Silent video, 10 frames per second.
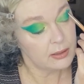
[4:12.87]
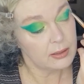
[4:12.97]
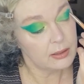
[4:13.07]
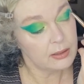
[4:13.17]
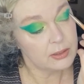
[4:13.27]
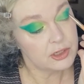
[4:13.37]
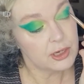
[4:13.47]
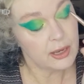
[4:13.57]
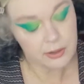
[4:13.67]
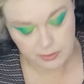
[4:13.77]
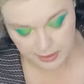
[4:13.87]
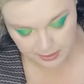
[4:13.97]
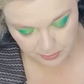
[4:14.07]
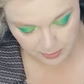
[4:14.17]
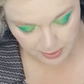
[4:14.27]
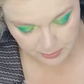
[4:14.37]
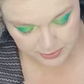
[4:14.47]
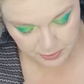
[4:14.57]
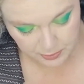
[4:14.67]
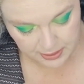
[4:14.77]
shadow that was
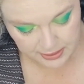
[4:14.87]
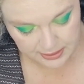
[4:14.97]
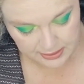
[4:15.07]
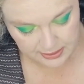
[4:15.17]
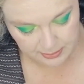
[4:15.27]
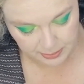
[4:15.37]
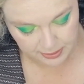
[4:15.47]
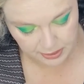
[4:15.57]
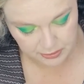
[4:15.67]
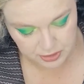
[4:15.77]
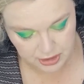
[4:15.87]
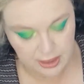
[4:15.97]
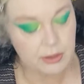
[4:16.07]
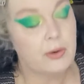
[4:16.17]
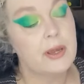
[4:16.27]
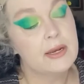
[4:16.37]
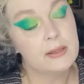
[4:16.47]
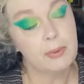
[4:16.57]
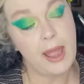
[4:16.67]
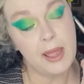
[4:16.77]
created in the loose shadow created in the
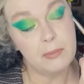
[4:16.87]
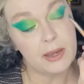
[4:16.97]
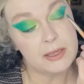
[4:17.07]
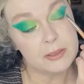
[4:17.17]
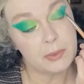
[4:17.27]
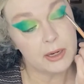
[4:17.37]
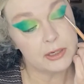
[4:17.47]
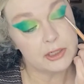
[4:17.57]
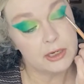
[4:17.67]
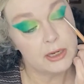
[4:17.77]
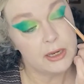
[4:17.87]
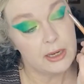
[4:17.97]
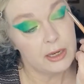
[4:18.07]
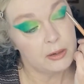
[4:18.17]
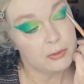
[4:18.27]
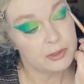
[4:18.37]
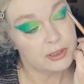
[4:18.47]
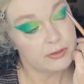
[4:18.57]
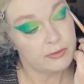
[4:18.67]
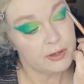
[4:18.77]
pan by this brush, and we'll just
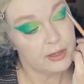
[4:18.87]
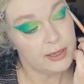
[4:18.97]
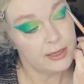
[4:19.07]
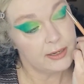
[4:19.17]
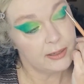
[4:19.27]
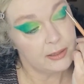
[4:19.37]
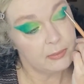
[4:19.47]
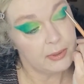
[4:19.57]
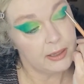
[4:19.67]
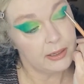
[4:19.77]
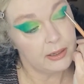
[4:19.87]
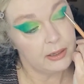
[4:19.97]
fill in a little bit here,